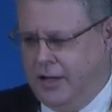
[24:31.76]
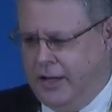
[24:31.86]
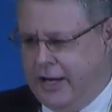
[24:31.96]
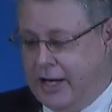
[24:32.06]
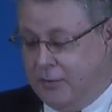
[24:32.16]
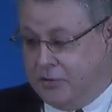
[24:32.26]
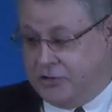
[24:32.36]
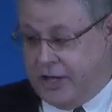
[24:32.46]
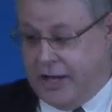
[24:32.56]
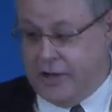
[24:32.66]
He never
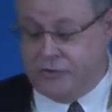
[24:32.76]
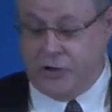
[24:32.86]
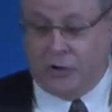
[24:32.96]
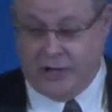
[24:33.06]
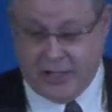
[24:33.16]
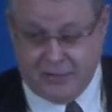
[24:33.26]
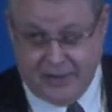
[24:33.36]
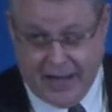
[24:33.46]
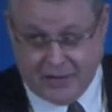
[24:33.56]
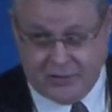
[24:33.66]
says, Don't take the
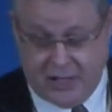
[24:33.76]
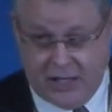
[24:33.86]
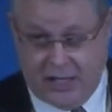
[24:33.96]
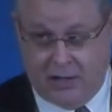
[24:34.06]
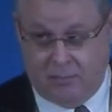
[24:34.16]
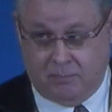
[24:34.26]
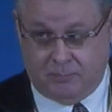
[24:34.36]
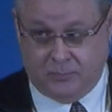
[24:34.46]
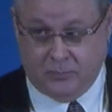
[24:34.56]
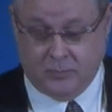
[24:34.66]
vaccine,
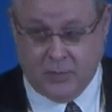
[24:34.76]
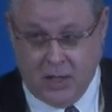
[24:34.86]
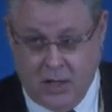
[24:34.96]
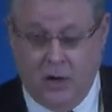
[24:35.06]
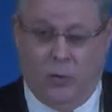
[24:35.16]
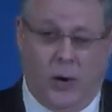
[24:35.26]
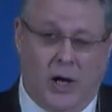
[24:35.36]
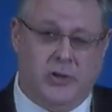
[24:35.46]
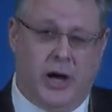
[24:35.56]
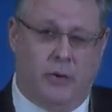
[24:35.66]

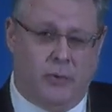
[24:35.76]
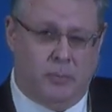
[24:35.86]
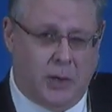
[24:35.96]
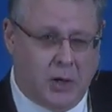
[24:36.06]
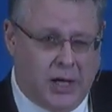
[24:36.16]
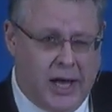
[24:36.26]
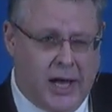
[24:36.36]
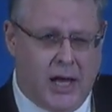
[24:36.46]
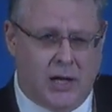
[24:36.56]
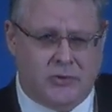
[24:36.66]
watch out for Bill
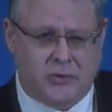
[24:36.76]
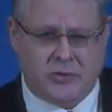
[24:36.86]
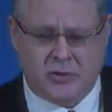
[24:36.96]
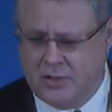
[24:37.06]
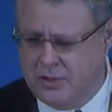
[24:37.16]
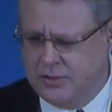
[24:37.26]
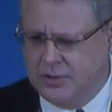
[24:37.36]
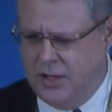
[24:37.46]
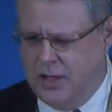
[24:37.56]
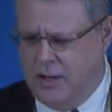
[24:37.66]
Gates
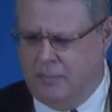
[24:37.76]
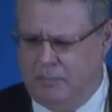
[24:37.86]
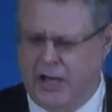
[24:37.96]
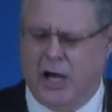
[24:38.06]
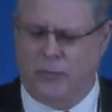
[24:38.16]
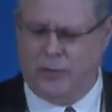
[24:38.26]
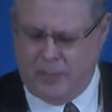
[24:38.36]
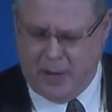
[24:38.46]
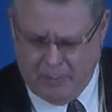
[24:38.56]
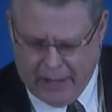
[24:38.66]
be careful
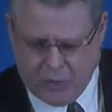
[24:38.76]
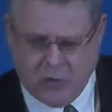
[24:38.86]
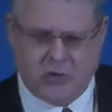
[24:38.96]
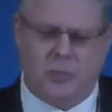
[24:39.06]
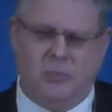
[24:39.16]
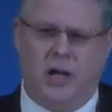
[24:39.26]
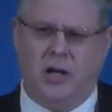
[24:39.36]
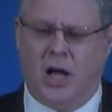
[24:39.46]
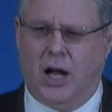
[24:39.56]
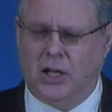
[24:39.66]
about microchip
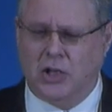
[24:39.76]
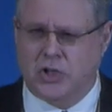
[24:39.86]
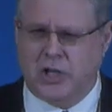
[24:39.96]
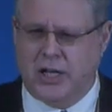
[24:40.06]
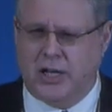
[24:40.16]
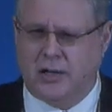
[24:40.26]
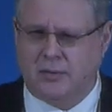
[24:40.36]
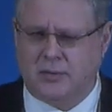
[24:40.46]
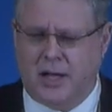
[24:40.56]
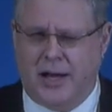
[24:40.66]
technology,
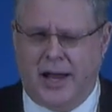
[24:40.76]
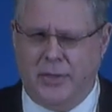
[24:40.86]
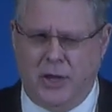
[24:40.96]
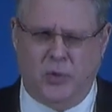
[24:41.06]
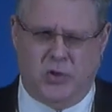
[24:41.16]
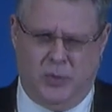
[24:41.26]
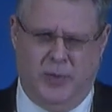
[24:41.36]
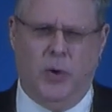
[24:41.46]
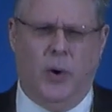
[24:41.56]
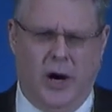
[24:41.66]
and I think we should be
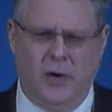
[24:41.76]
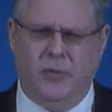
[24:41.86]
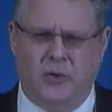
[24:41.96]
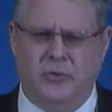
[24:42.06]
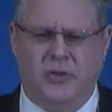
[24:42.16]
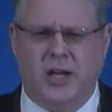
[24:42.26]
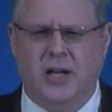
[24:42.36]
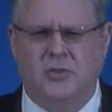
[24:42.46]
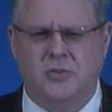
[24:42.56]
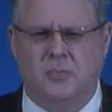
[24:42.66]
aware of those
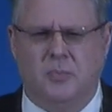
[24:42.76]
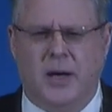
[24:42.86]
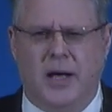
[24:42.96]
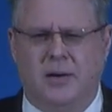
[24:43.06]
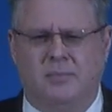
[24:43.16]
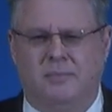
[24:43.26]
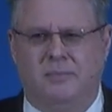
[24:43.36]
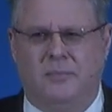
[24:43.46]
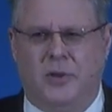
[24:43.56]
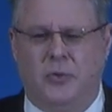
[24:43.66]
things,
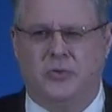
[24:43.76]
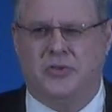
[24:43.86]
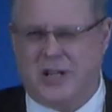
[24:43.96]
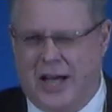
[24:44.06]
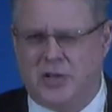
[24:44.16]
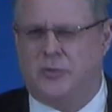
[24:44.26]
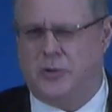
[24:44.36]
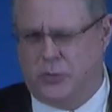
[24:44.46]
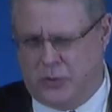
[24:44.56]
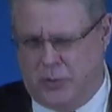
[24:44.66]
but those are signs for
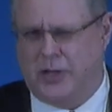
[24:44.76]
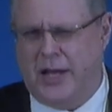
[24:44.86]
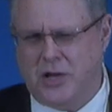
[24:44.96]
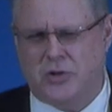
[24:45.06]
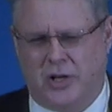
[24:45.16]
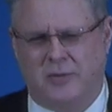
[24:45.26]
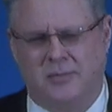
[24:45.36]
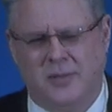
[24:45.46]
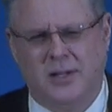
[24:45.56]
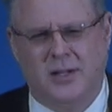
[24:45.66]
the tribulation,
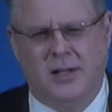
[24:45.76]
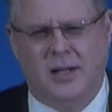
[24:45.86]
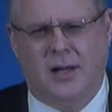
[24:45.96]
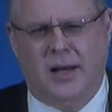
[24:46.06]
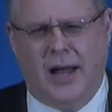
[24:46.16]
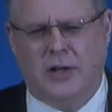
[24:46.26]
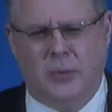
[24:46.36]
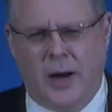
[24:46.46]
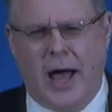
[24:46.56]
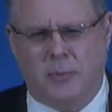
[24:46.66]
not the
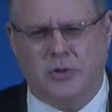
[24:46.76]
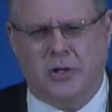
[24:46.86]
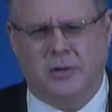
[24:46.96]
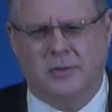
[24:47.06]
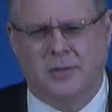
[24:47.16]
rapture.